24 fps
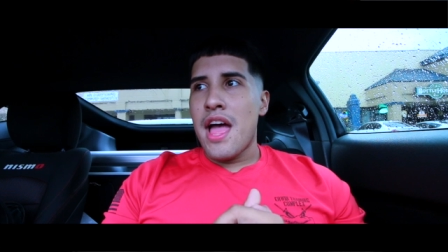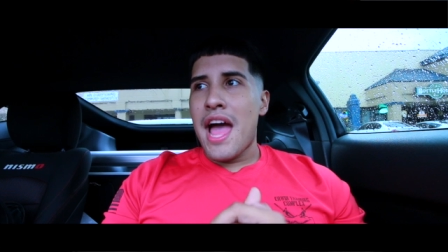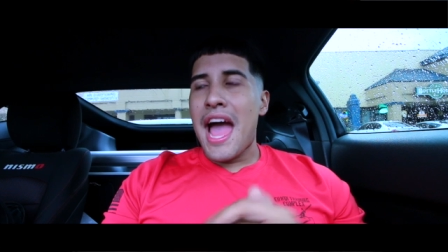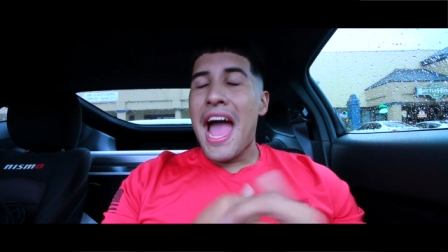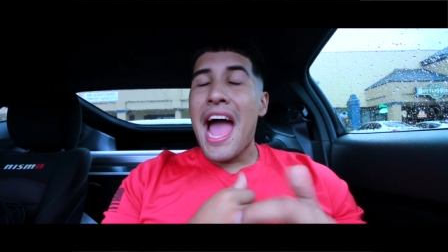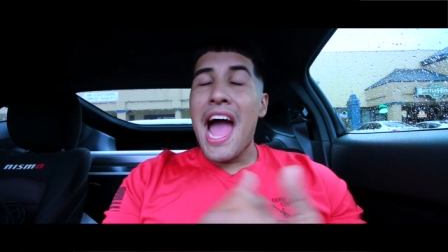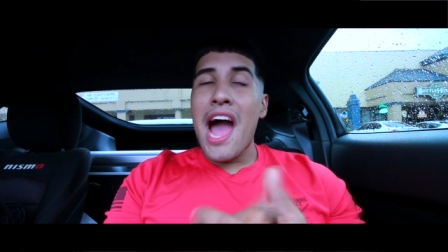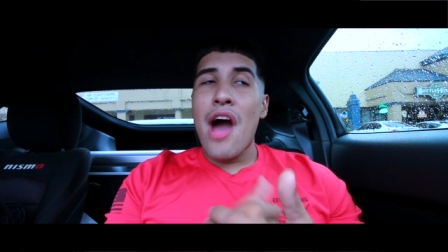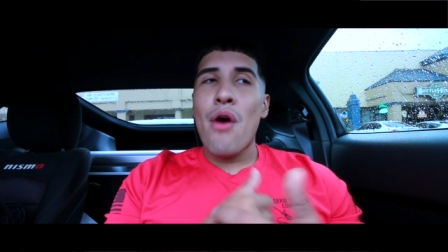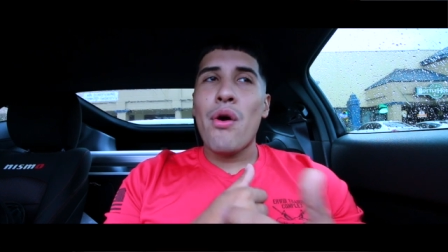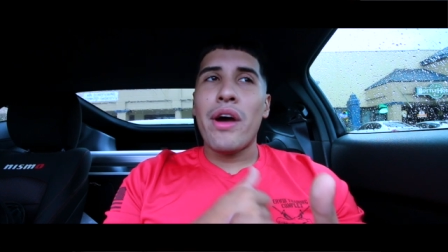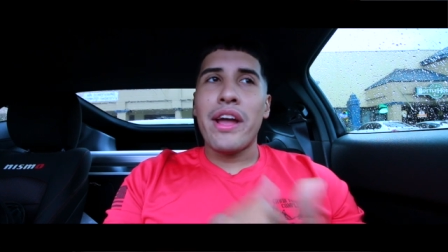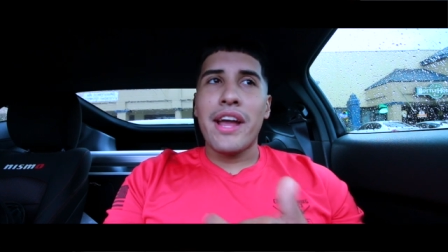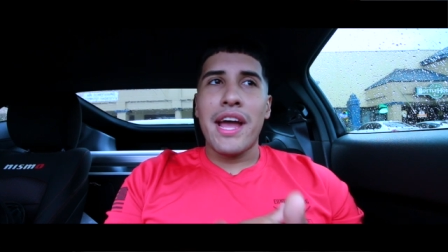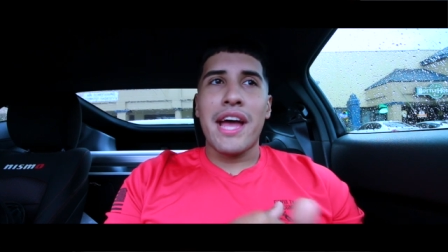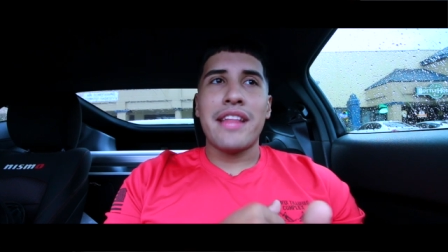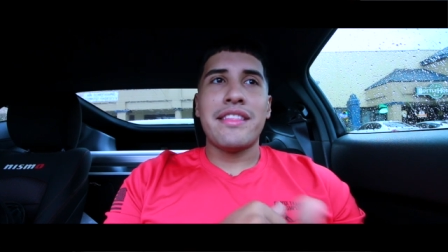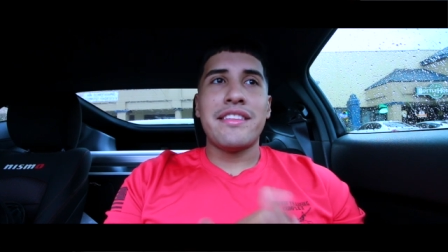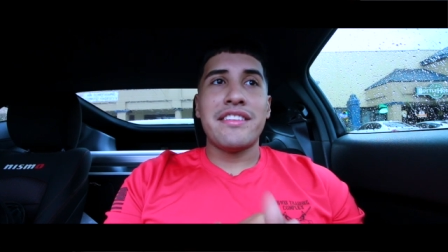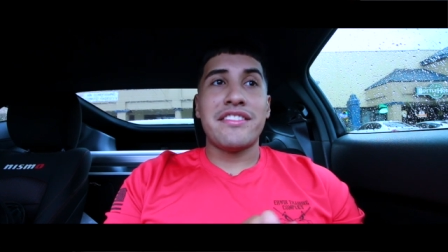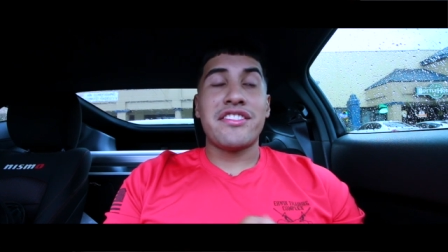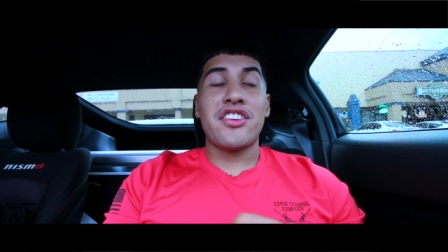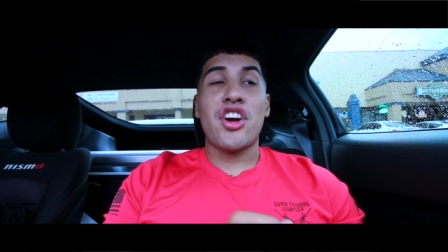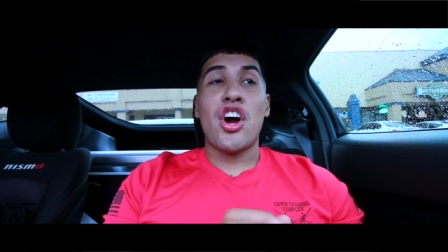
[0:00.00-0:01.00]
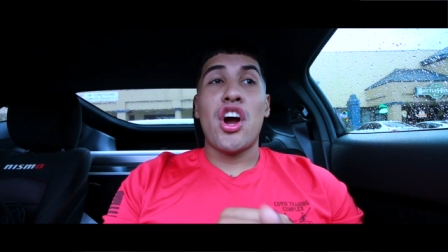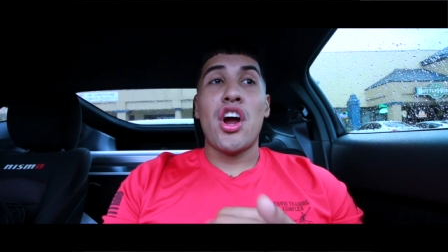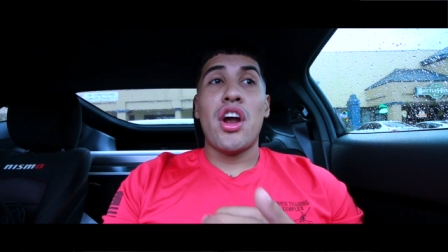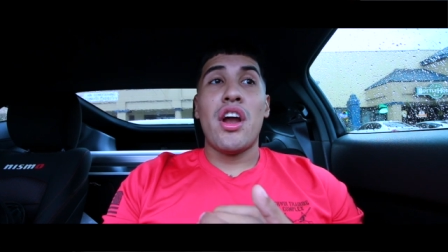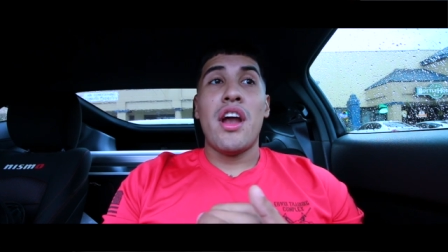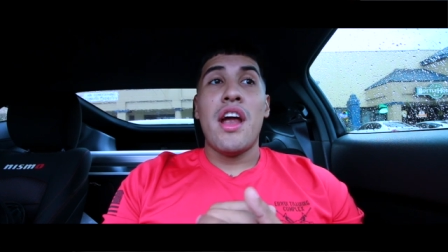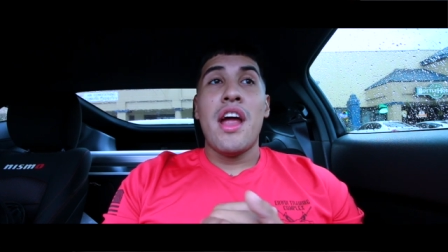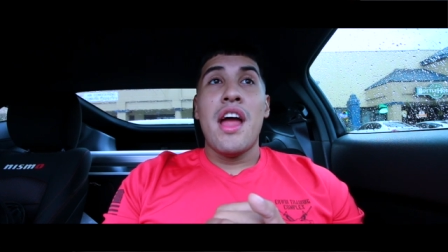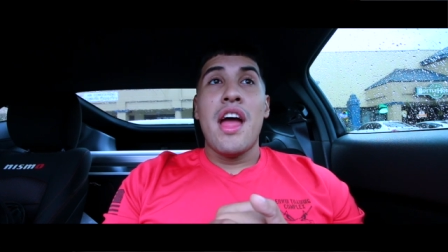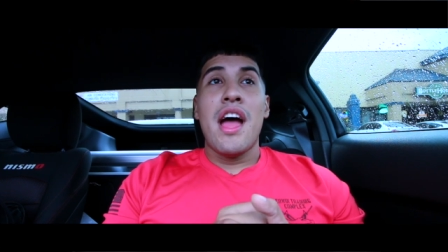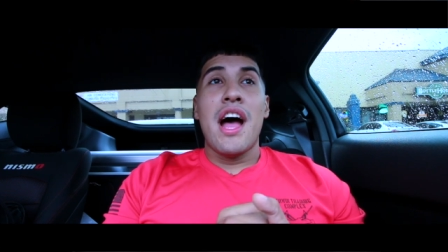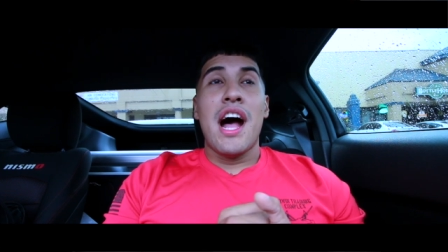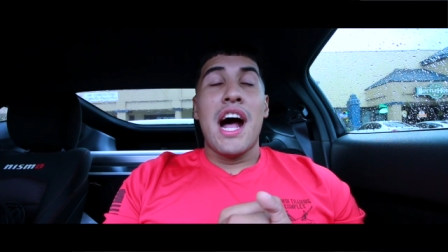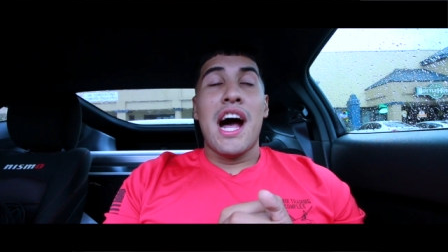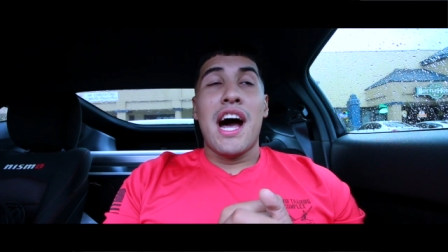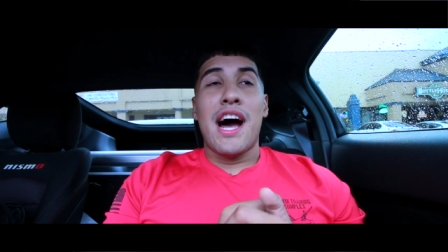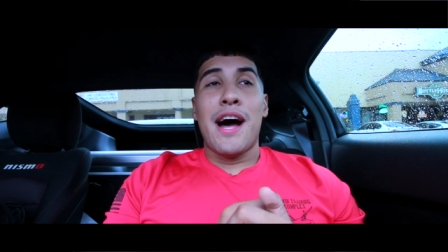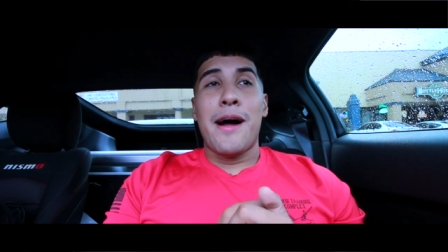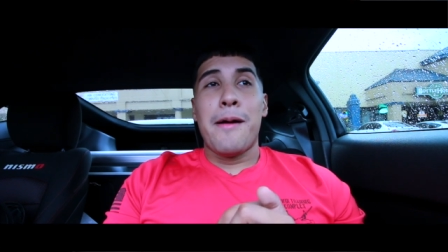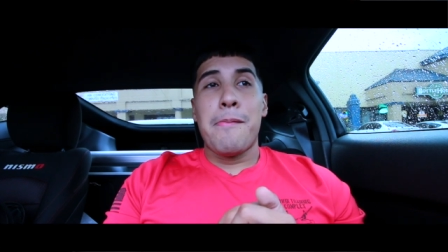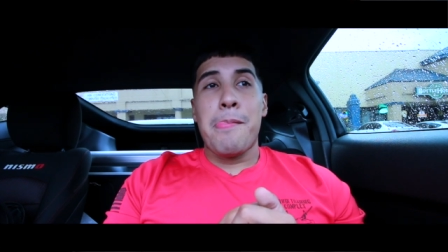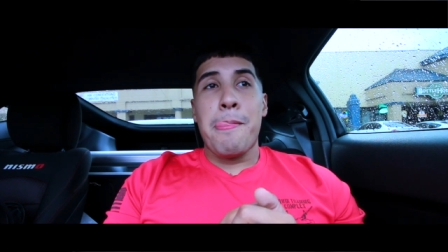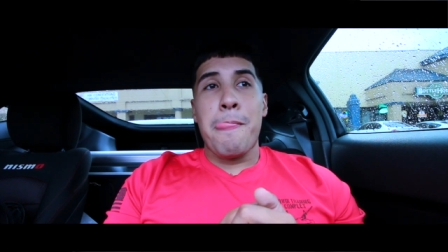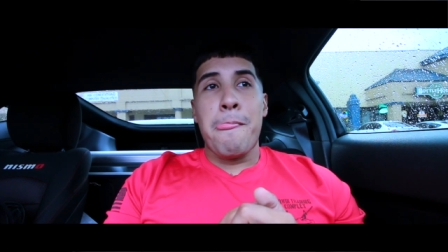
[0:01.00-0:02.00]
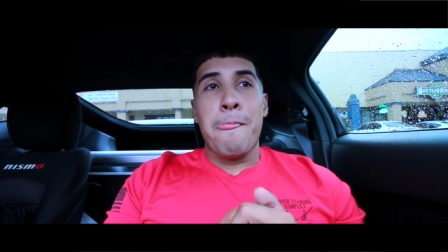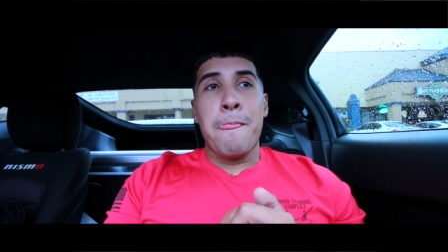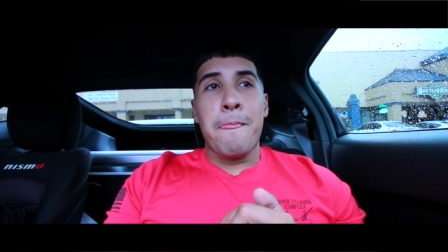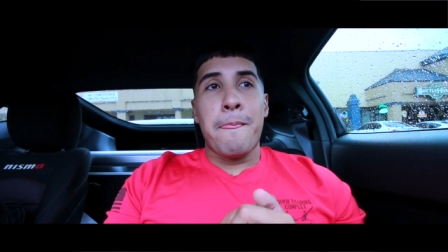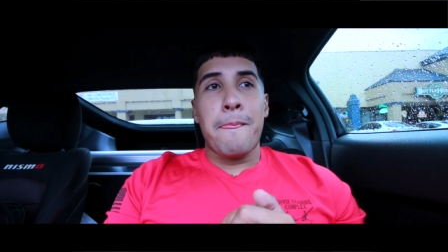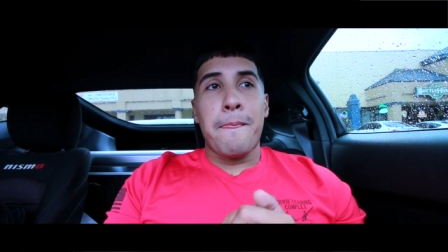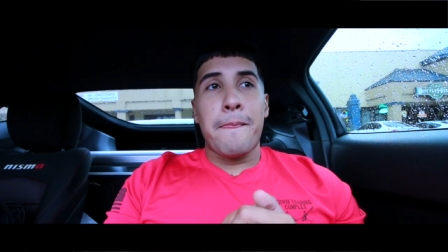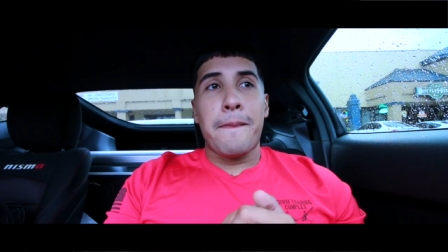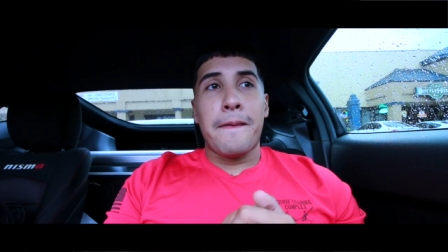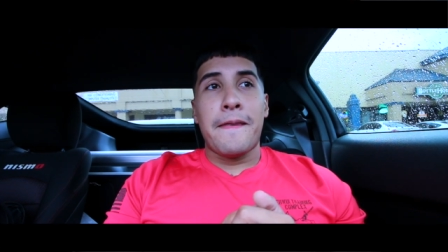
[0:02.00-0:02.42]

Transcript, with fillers: how I got this car, um,